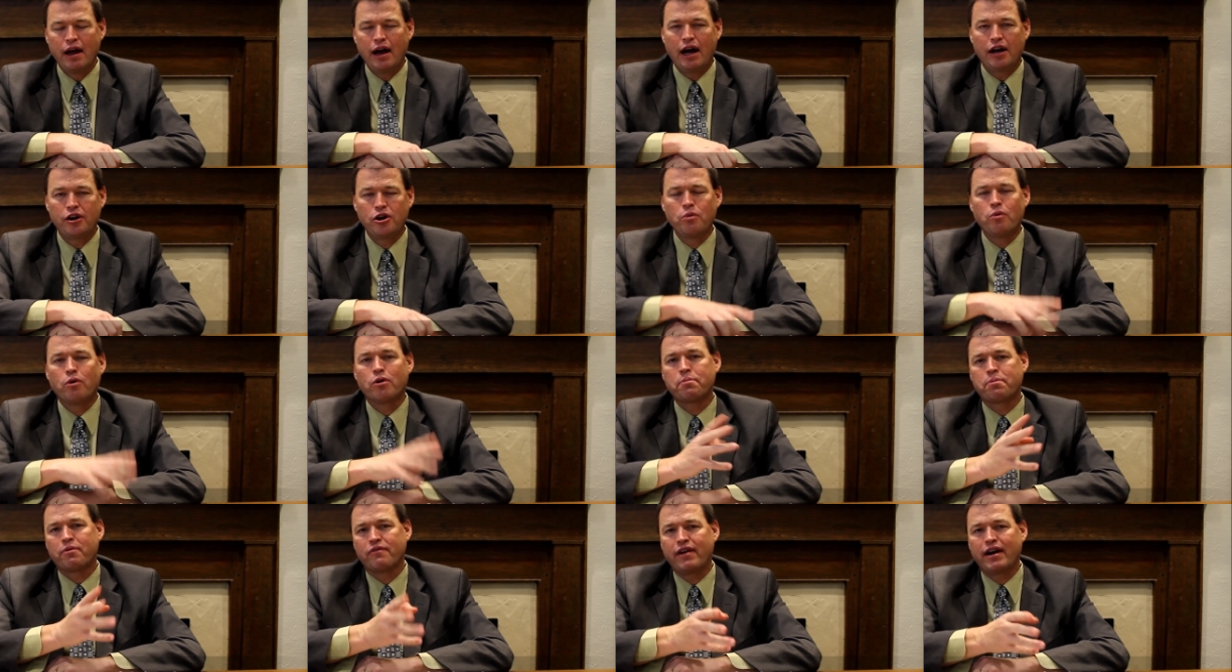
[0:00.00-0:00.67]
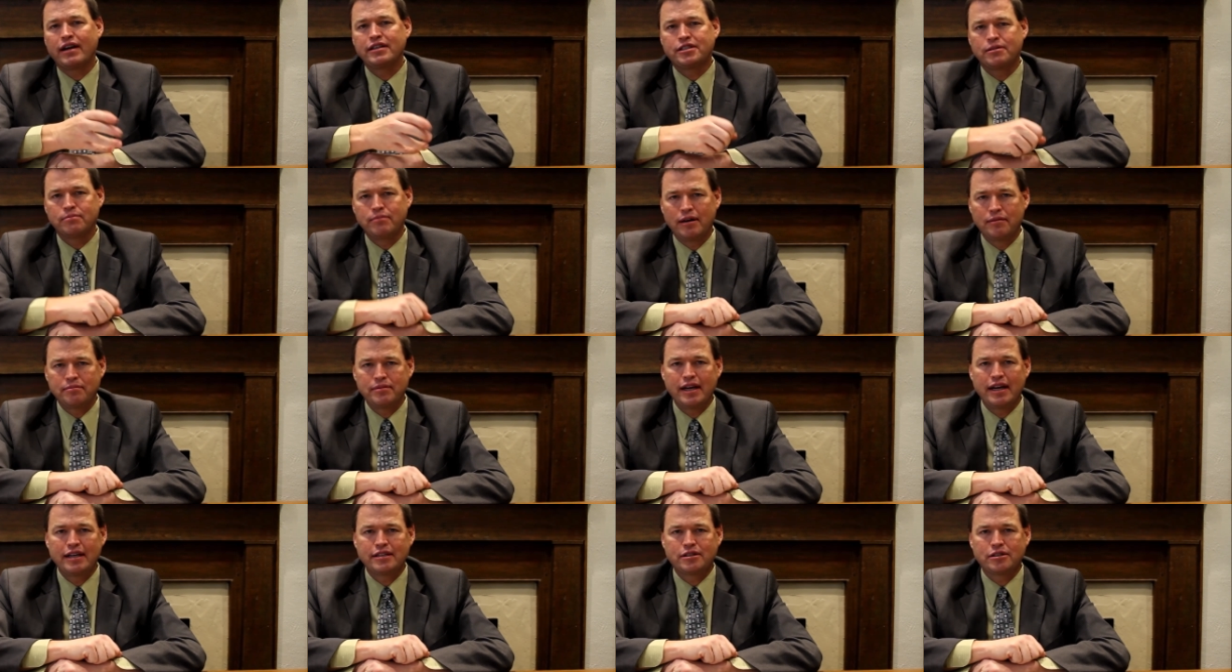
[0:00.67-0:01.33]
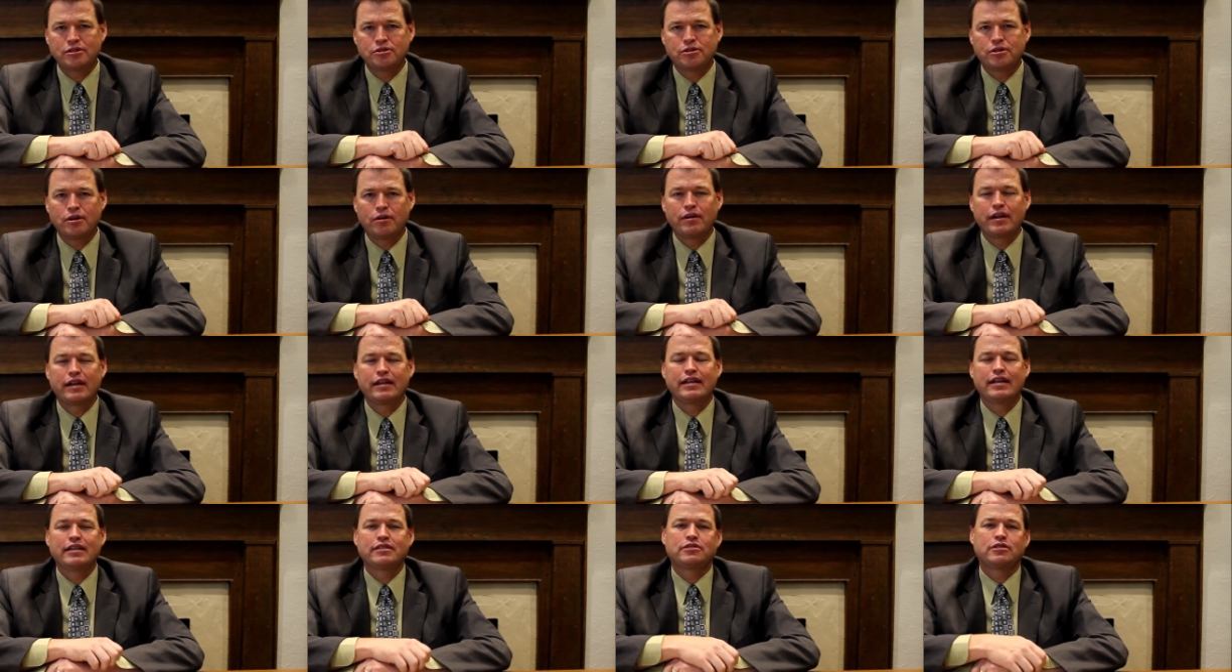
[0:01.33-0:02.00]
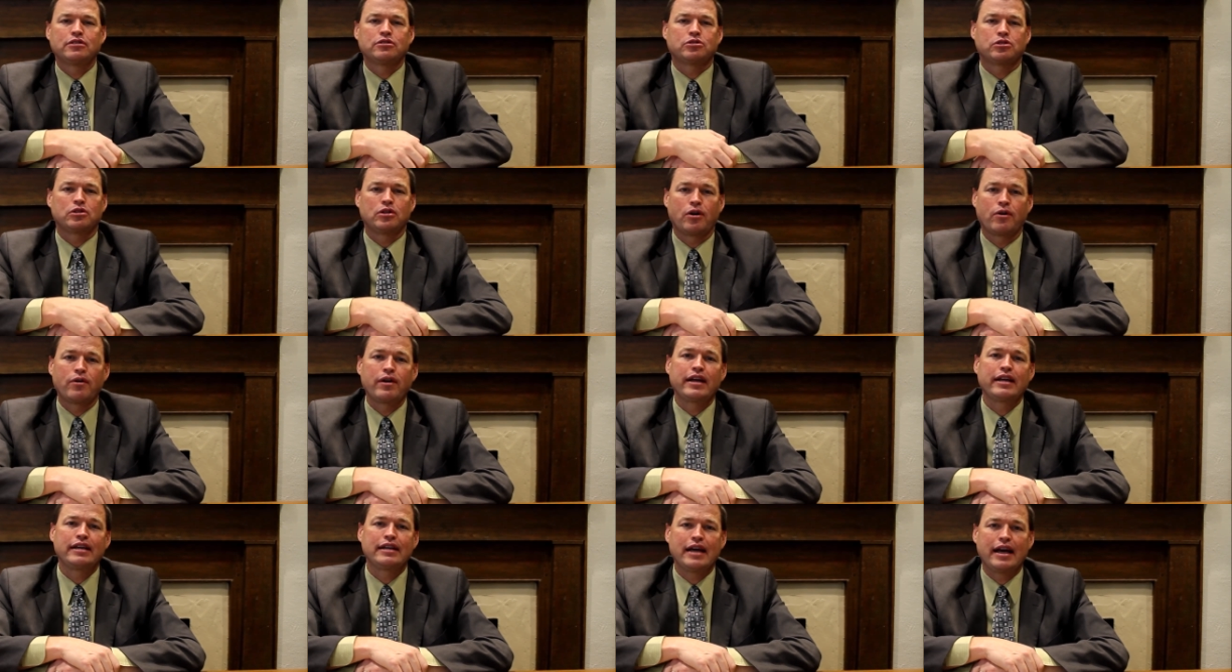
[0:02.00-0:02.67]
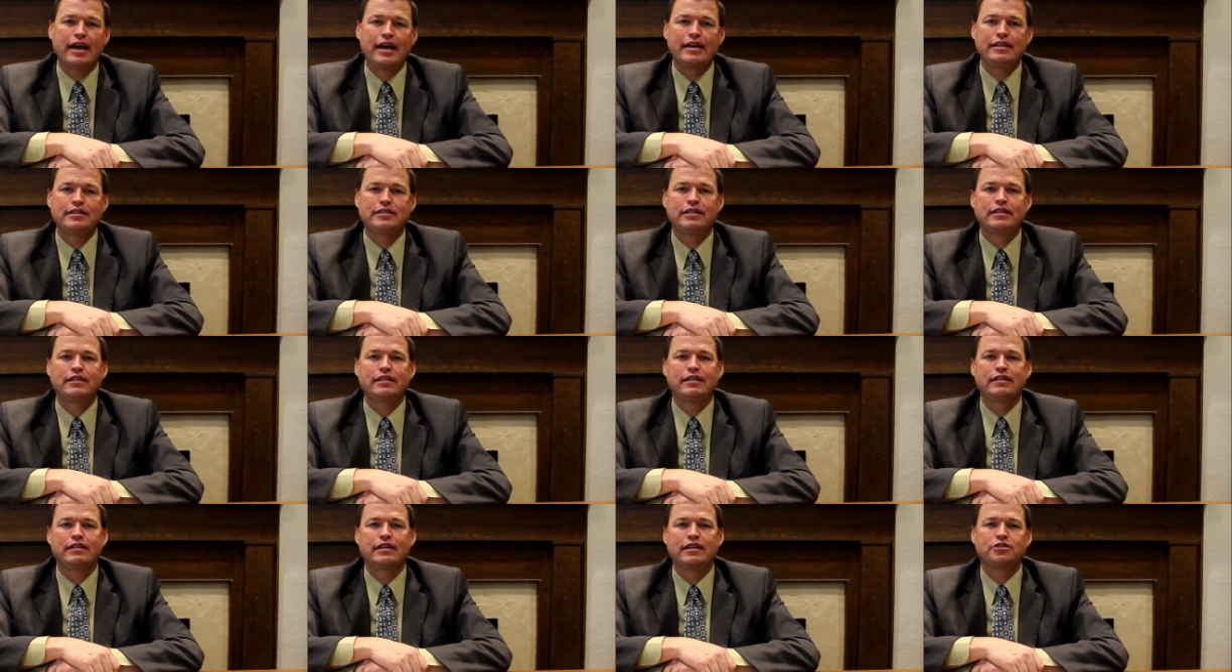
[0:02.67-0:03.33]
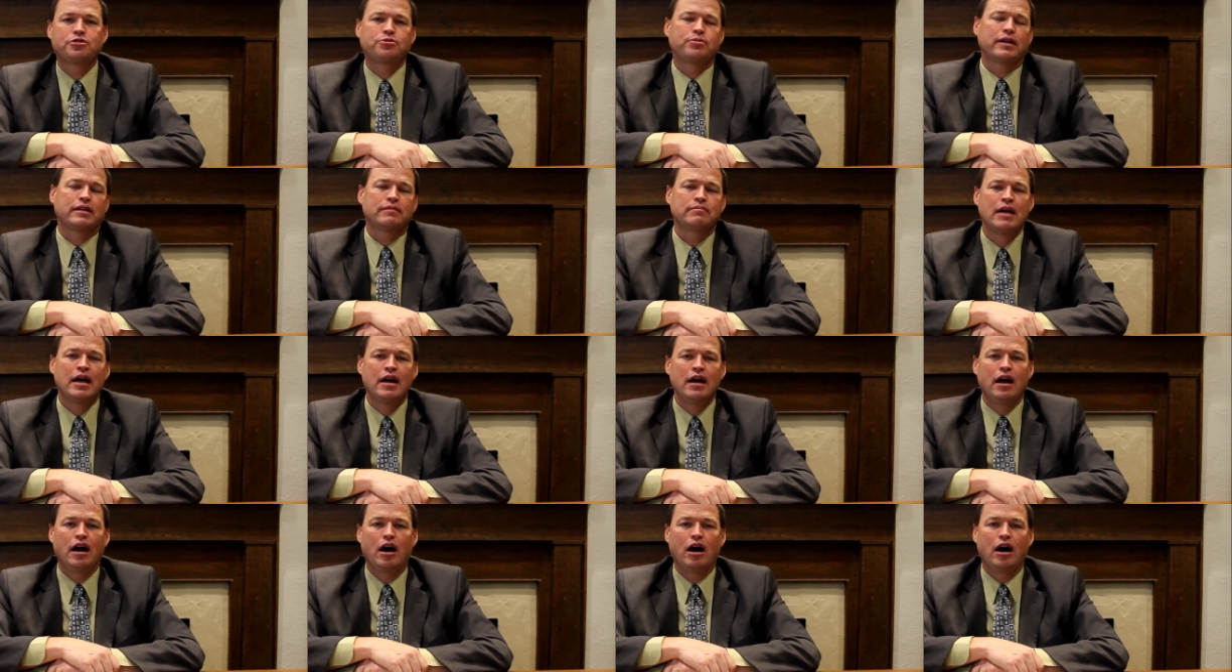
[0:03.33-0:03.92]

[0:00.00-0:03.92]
I do want to provide some updates concerning distance learning days in the district.